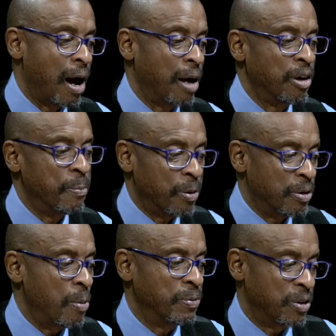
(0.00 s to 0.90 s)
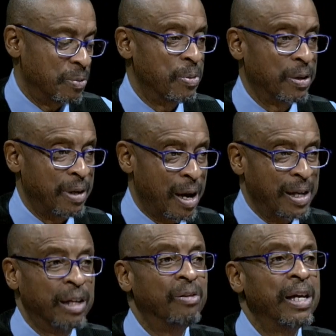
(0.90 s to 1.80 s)
A young person opens this book now,
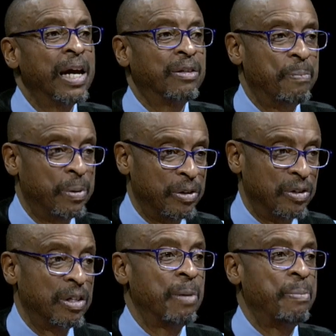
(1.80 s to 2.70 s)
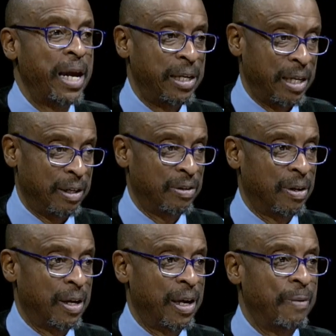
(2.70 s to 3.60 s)
and they're looking at the pictures and the paintings,
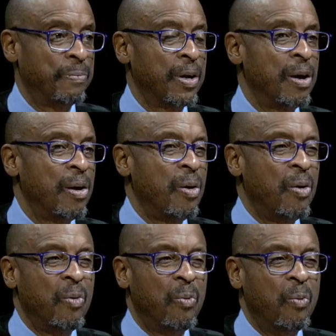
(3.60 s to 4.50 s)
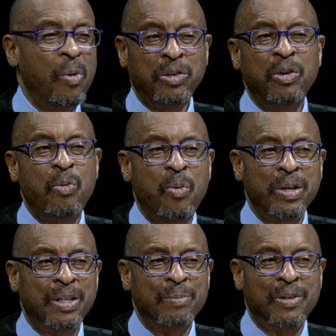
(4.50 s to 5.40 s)
okay? Yeah. What do you
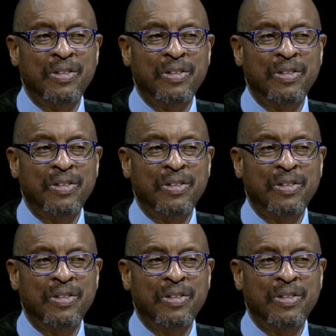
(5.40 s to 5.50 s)
want them to